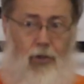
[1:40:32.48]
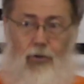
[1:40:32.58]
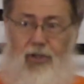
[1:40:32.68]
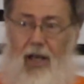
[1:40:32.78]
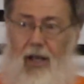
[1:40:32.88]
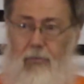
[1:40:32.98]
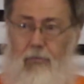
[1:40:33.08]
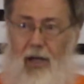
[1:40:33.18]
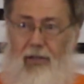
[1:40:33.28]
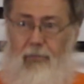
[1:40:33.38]
And you
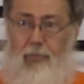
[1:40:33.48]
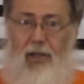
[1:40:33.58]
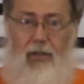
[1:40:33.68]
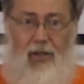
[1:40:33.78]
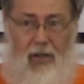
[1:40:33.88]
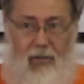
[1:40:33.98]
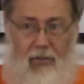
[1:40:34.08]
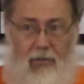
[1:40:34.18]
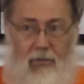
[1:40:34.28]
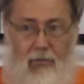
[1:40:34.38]
say, but Peter,
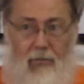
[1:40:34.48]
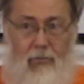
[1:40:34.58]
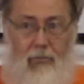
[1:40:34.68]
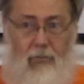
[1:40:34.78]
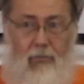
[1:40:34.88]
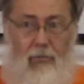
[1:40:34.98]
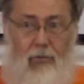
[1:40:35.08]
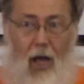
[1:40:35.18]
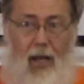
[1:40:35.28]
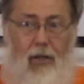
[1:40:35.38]

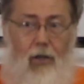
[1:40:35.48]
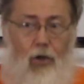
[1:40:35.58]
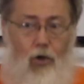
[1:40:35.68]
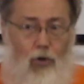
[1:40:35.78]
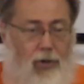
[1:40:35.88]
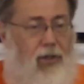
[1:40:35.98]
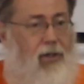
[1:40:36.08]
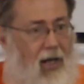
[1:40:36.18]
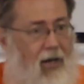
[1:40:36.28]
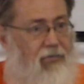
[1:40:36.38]
I
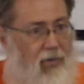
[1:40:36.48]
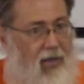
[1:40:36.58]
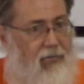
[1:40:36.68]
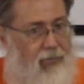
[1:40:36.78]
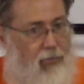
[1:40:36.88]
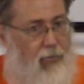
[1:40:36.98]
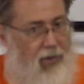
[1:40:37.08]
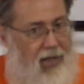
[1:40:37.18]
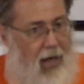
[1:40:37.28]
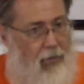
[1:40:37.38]
couldn't have lived
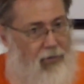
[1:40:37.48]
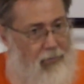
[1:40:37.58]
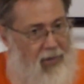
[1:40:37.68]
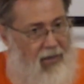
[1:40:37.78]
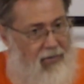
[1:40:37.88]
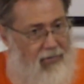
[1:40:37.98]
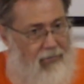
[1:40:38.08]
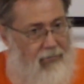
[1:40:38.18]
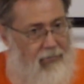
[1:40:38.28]
without meat.